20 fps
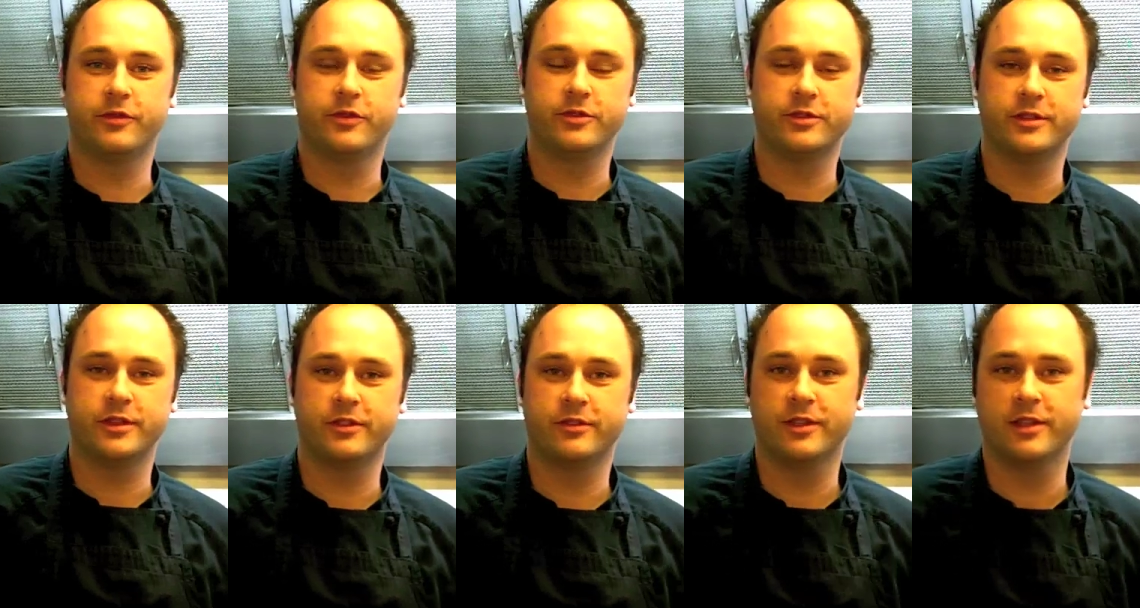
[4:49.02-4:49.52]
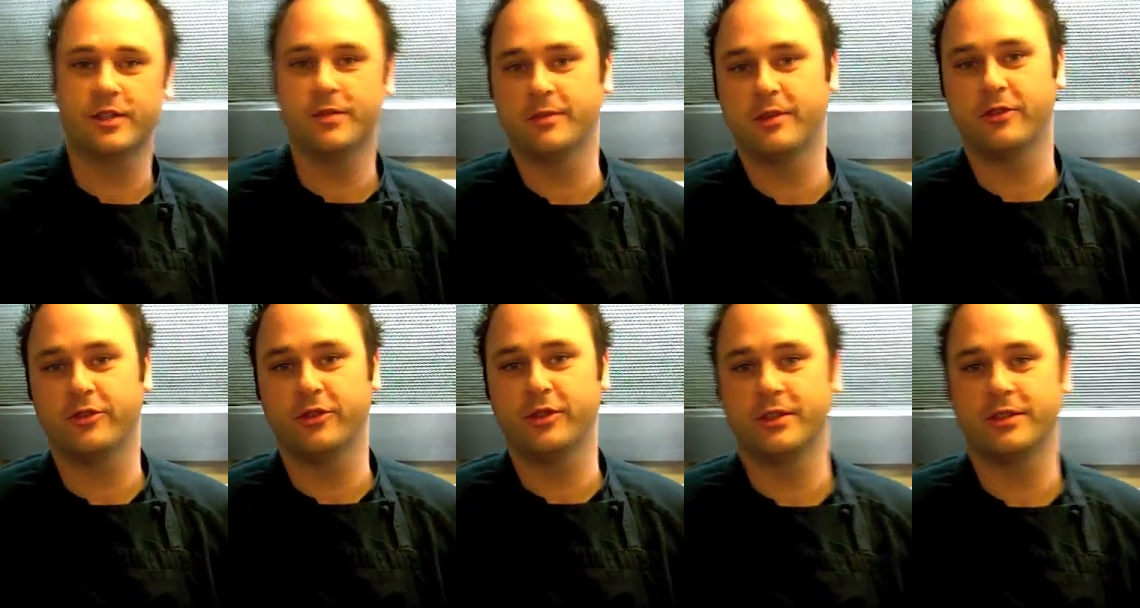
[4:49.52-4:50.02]
before serving them,
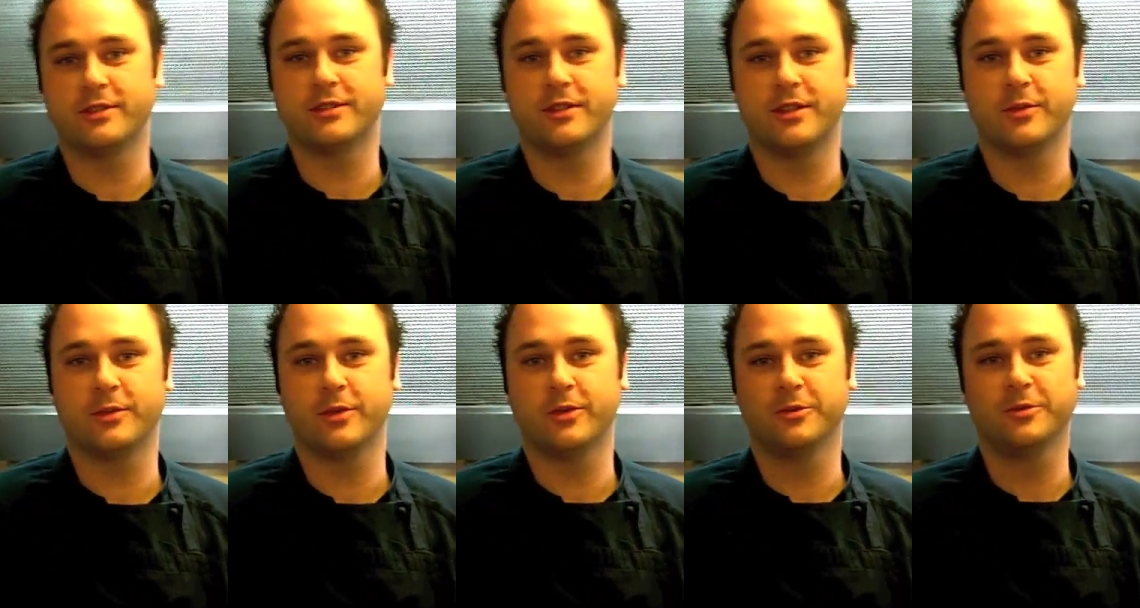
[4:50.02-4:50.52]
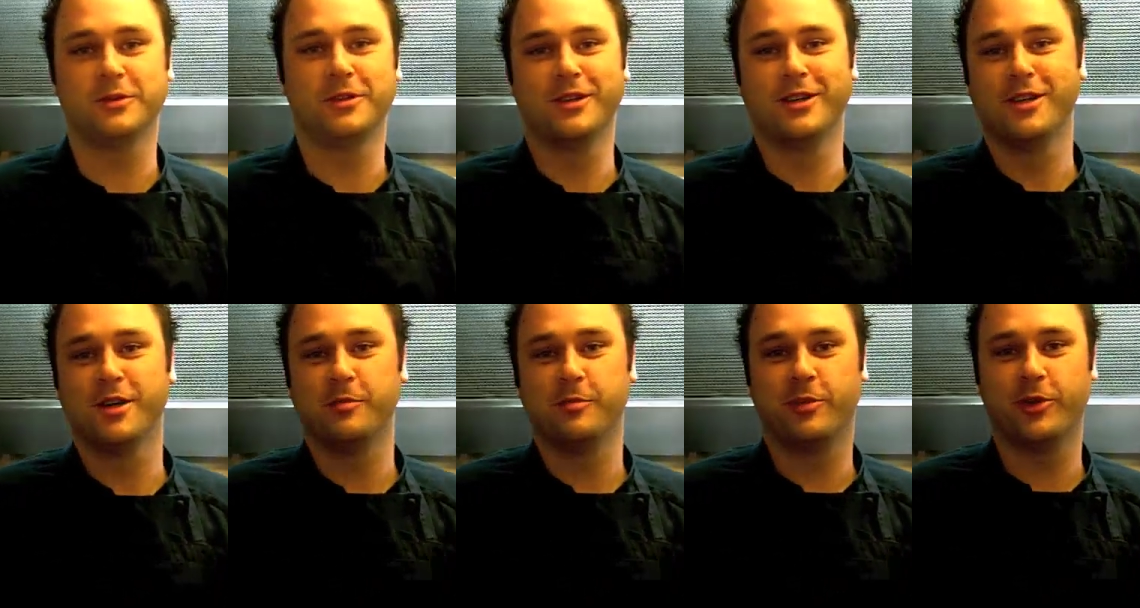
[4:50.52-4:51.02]
otherwise they will
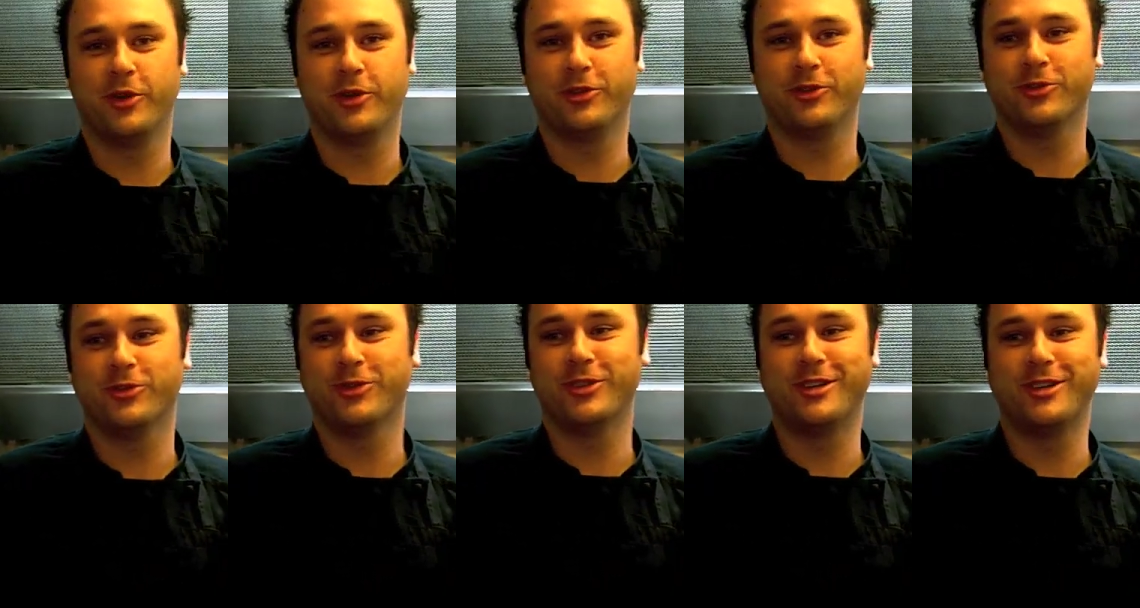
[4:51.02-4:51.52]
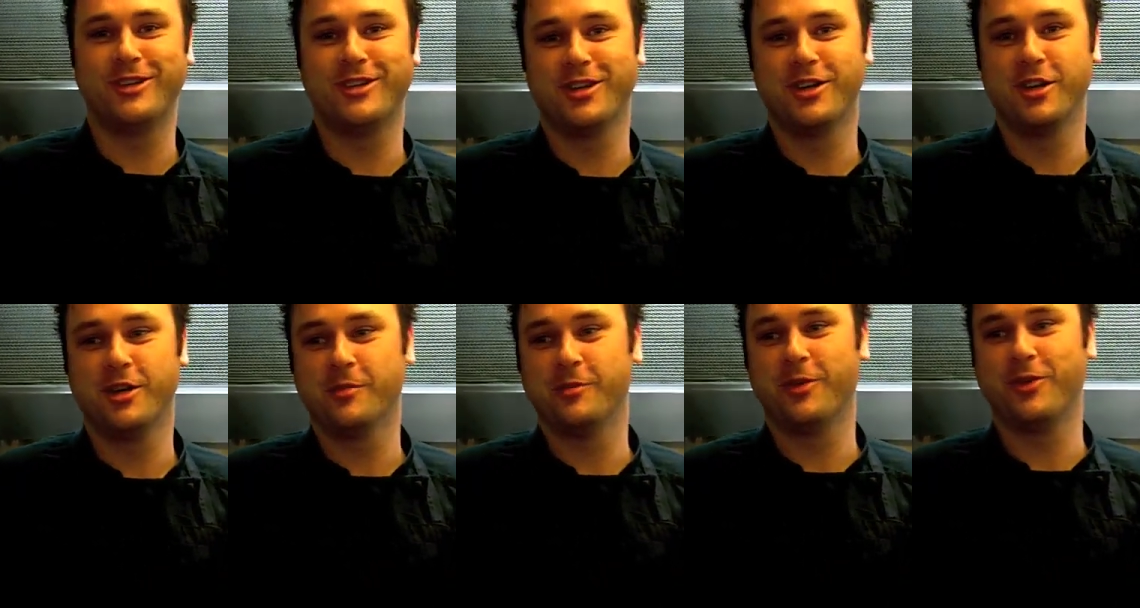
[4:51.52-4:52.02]

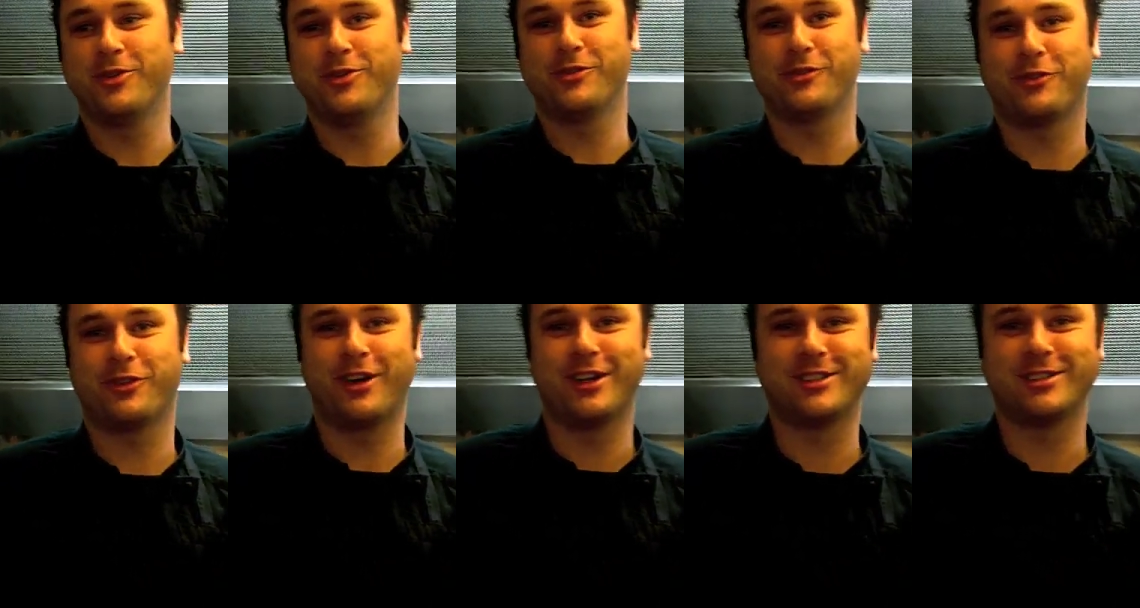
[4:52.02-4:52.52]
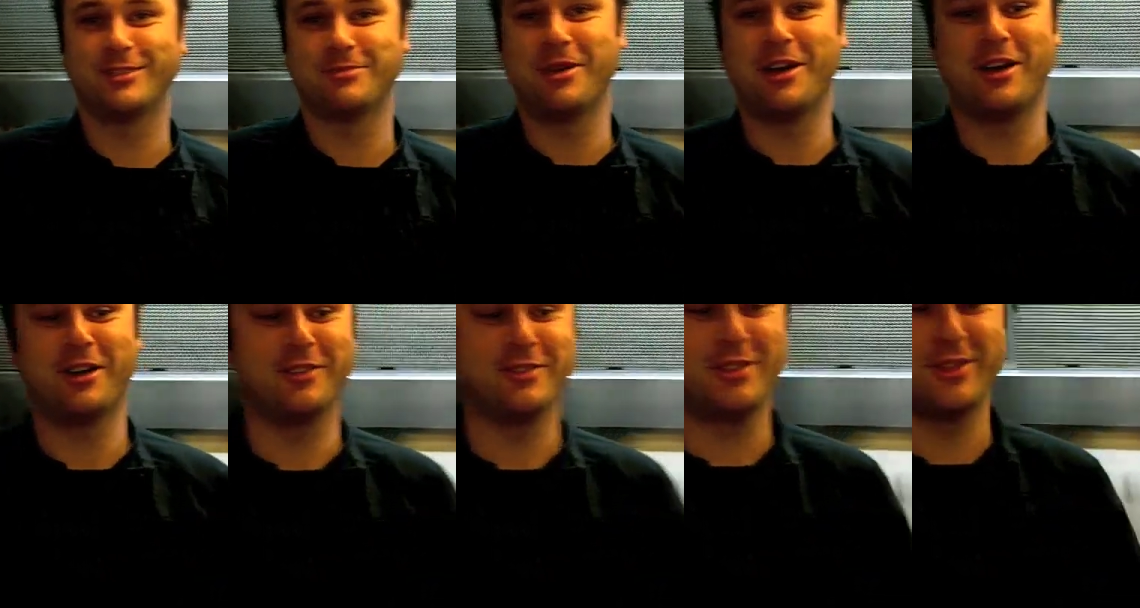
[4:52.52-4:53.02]
burn your friends'
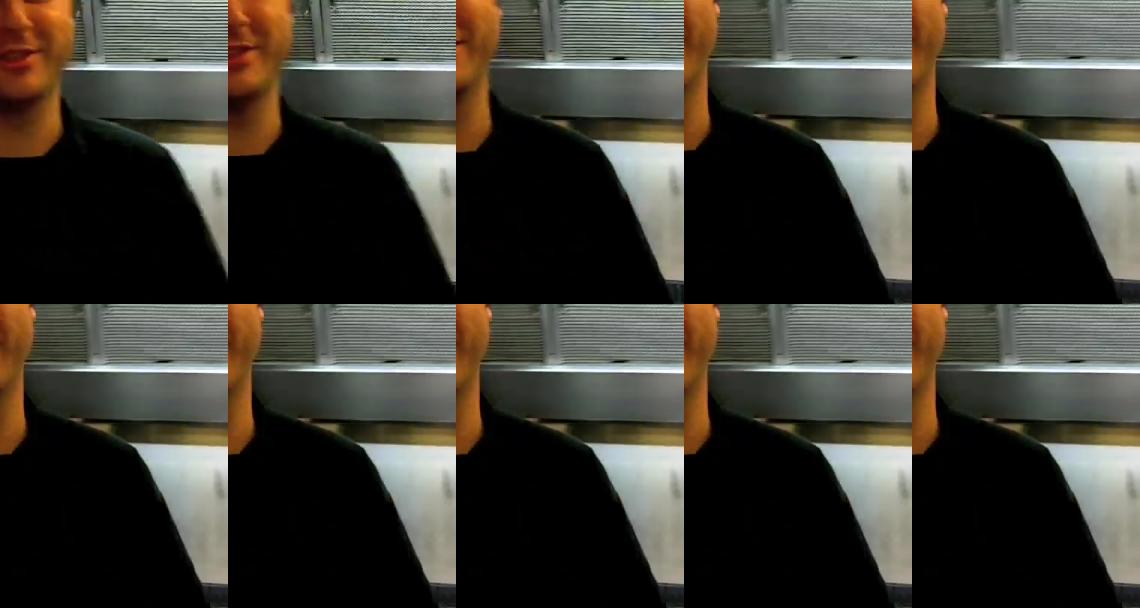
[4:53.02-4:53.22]
mouths